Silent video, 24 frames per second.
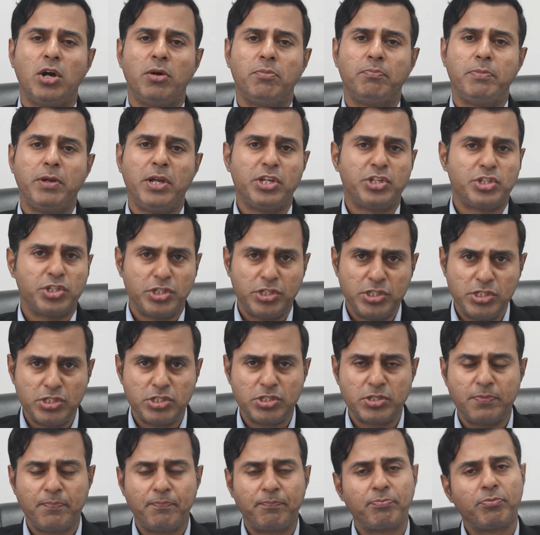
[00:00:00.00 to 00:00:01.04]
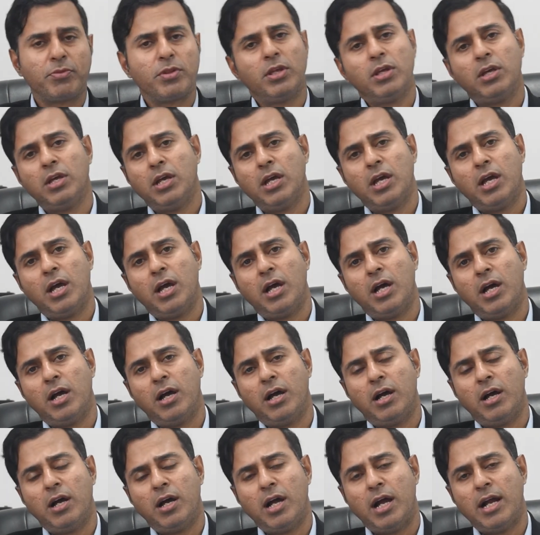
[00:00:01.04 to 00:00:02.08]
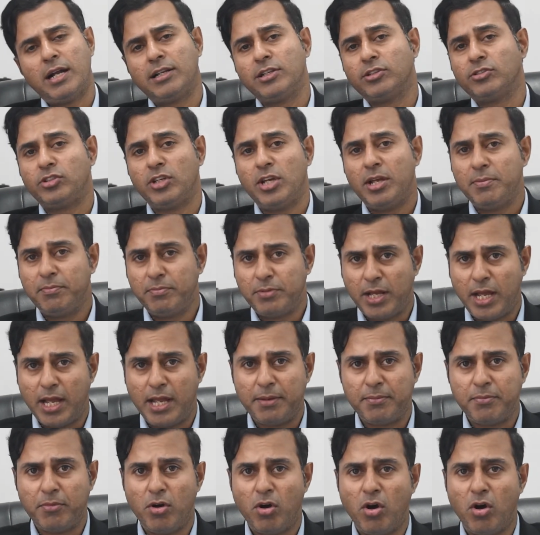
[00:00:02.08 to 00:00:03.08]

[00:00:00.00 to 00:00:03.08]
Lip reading: patients. At the same time,